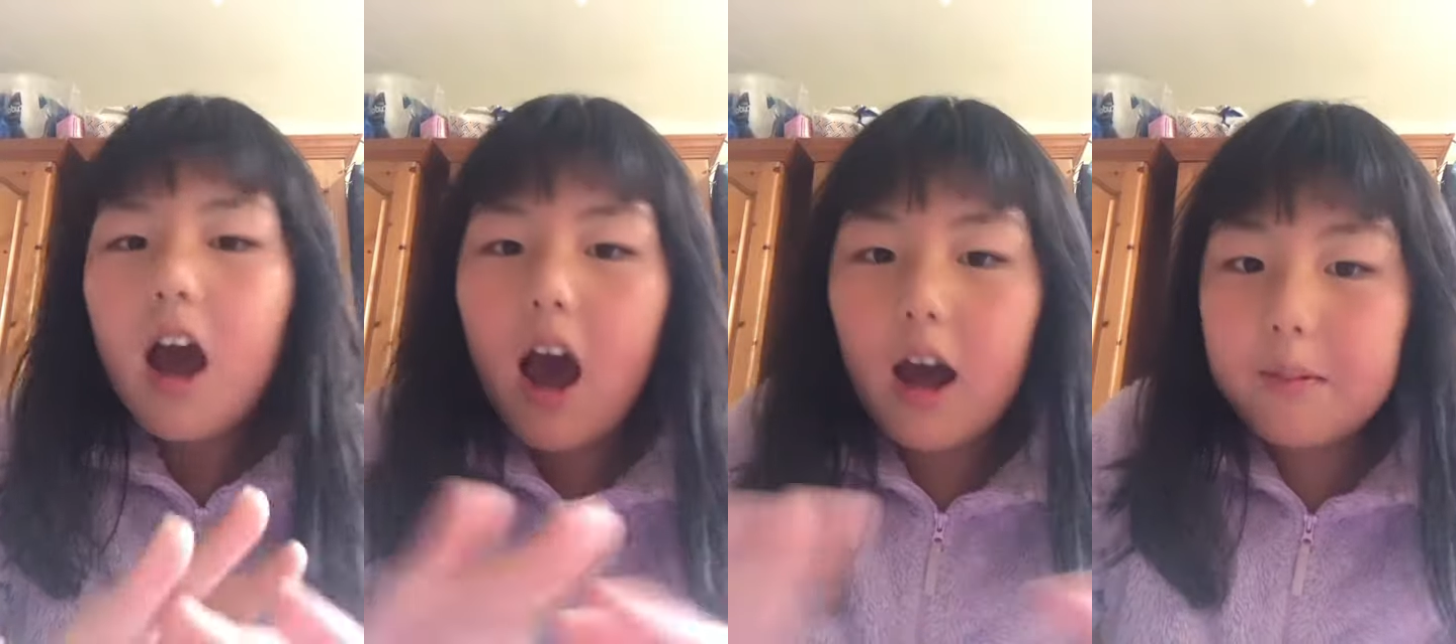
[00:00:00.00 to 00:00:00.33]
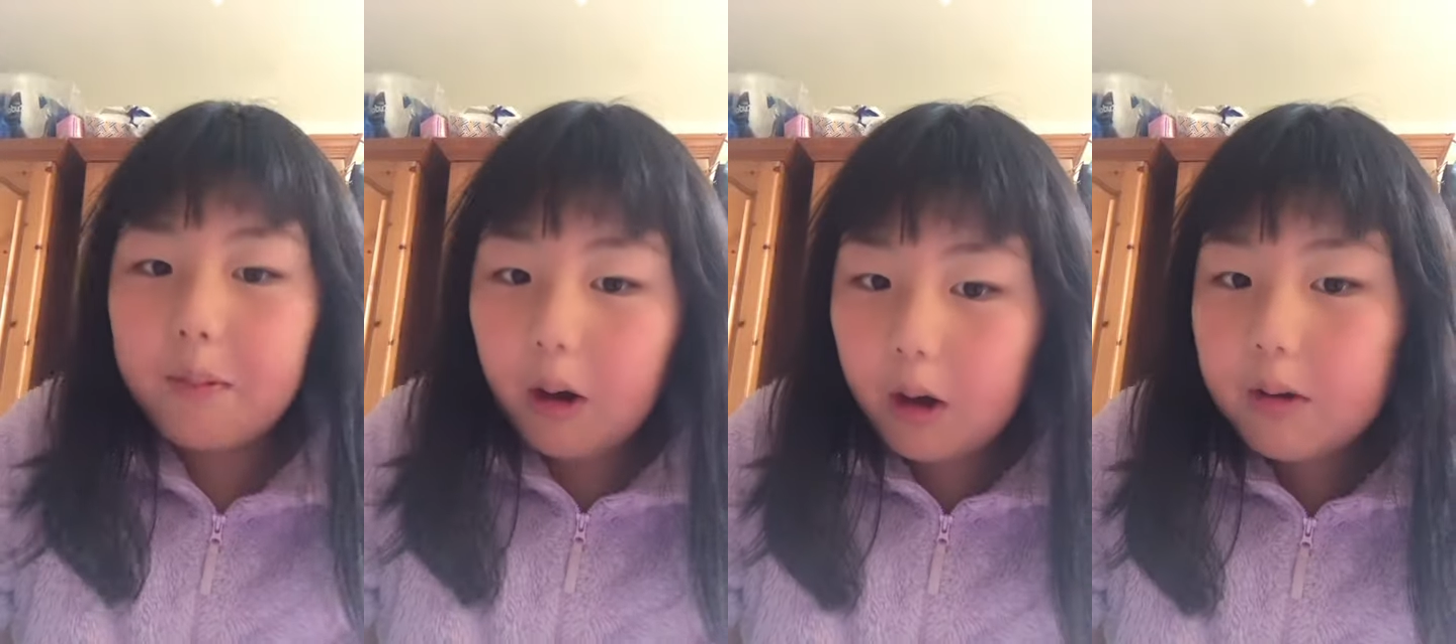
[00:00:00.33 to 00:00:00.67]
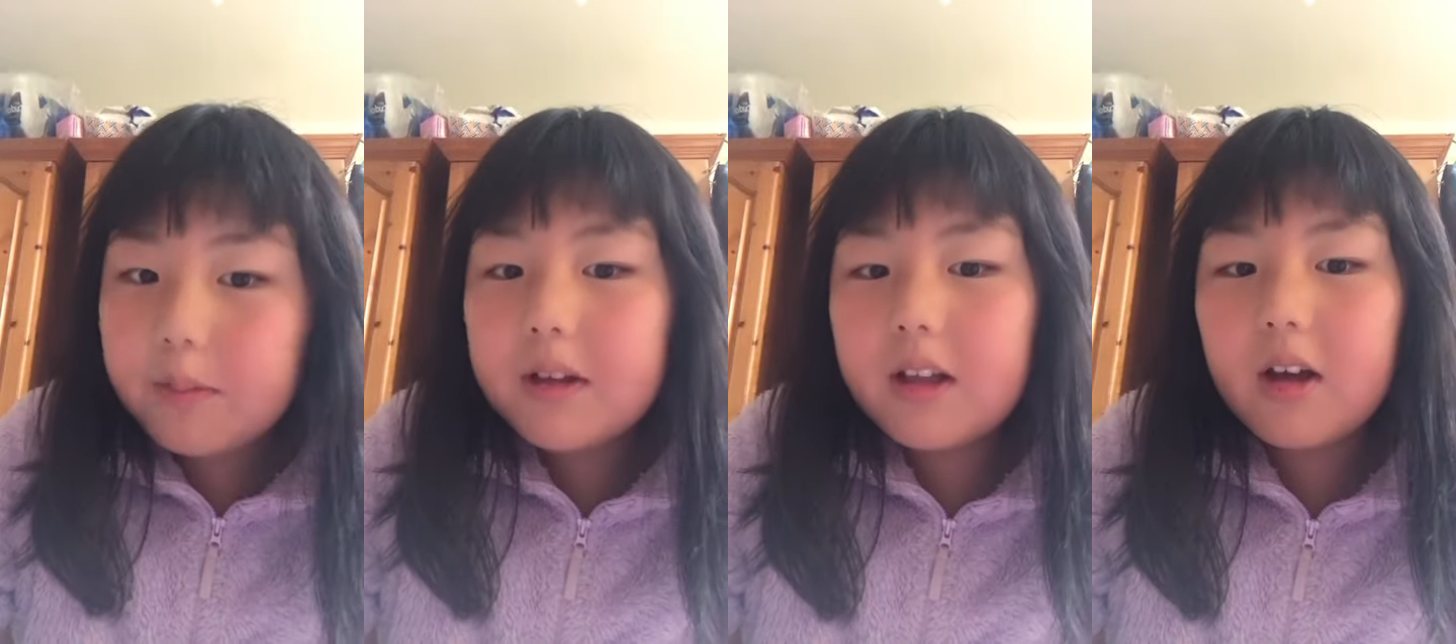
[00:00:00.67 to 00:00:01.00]
I'm
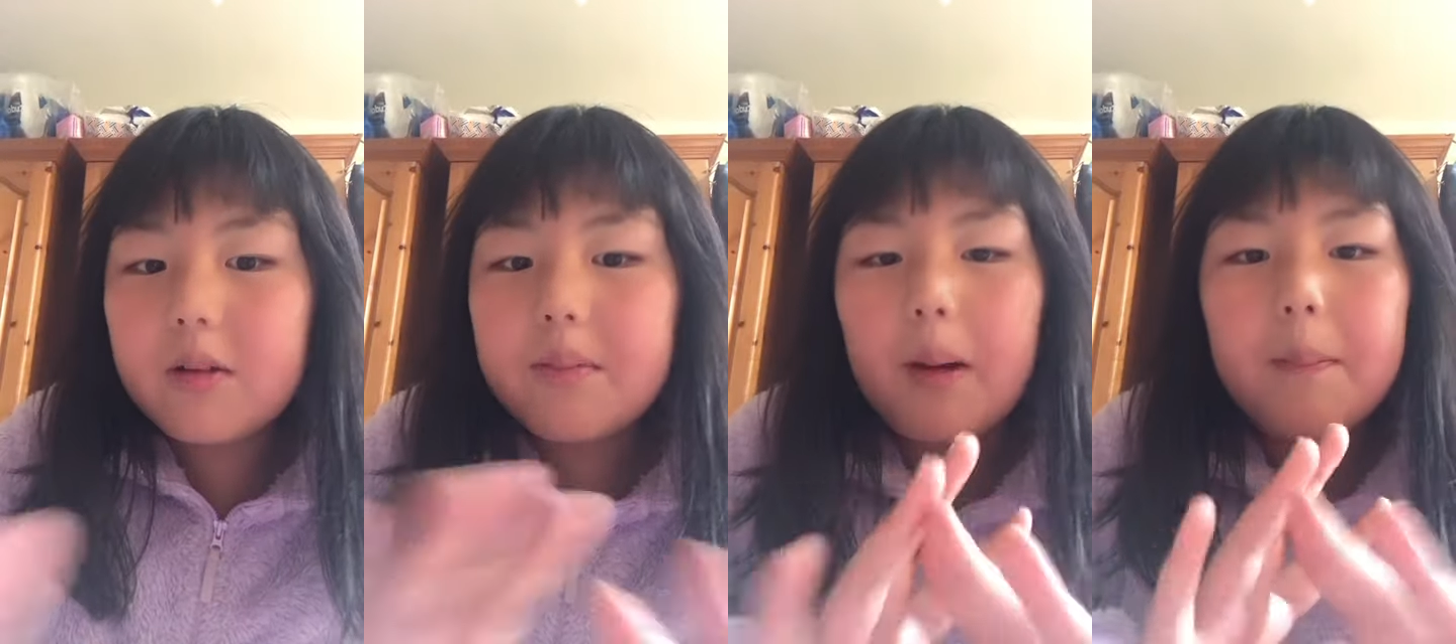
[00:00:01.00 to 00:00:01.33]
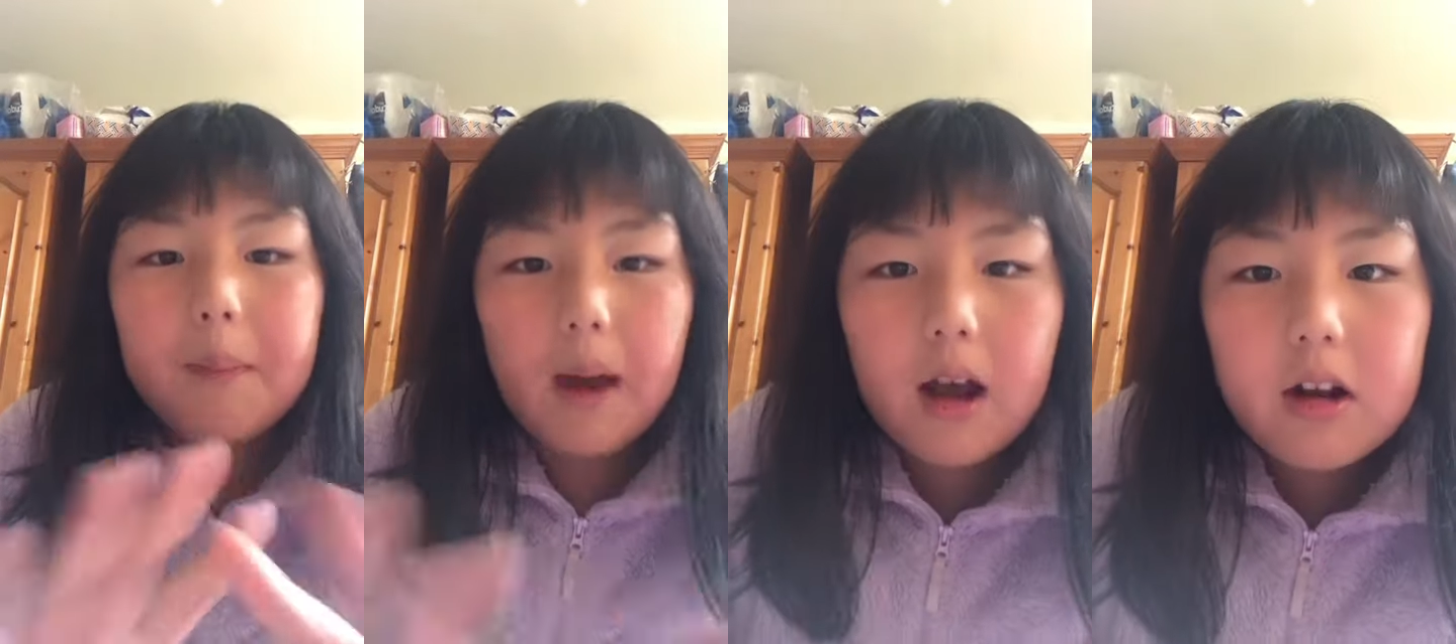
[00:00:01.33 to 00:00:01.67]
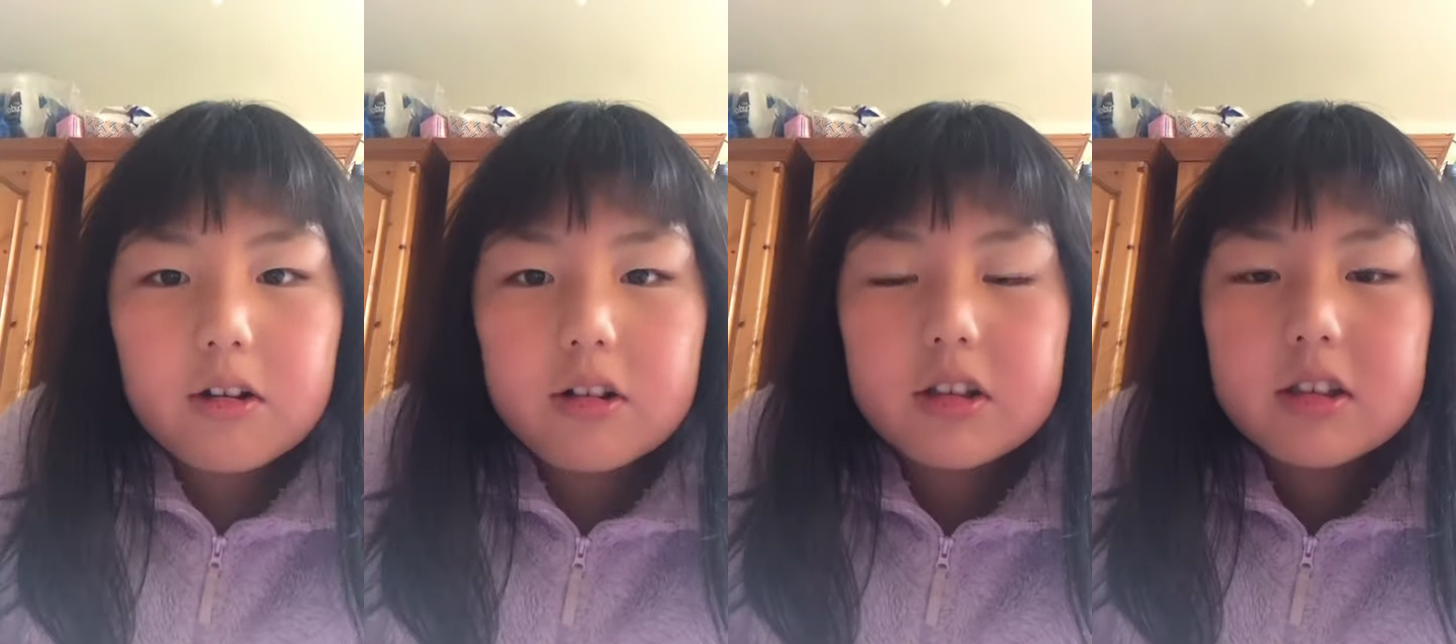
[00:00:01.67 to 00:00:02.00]
home alone, my
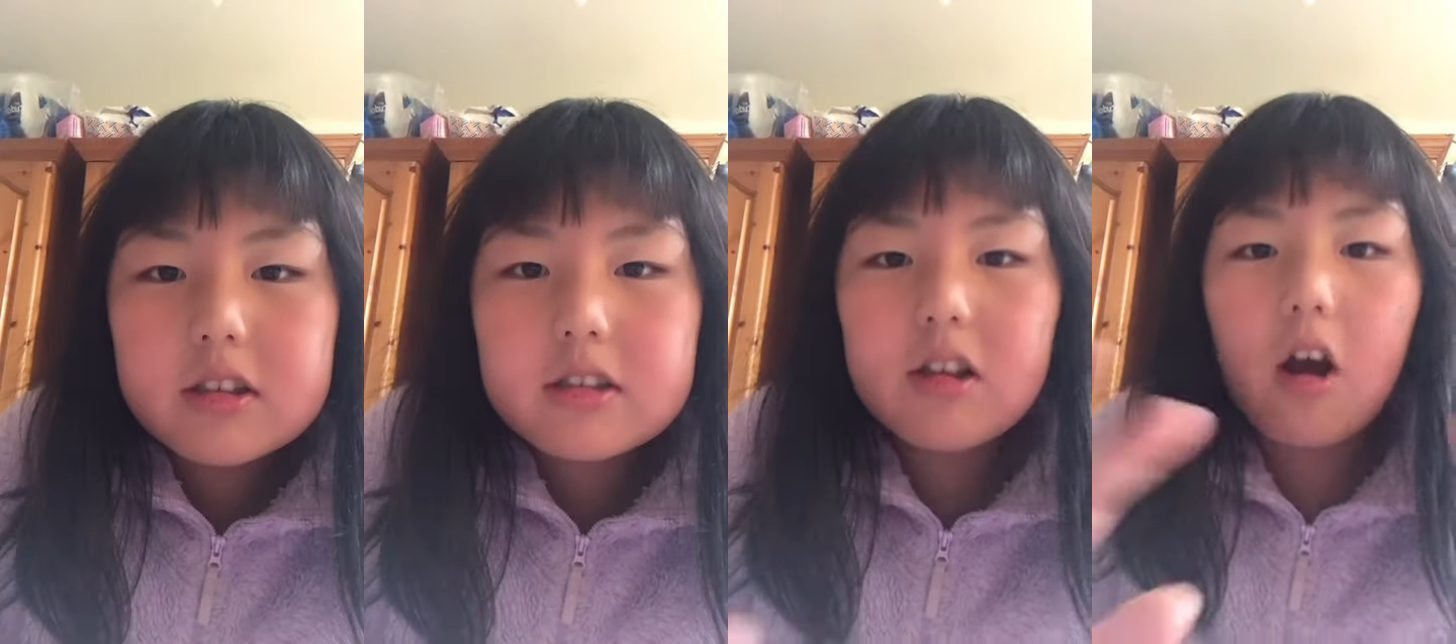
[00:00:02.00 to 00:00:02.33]
parents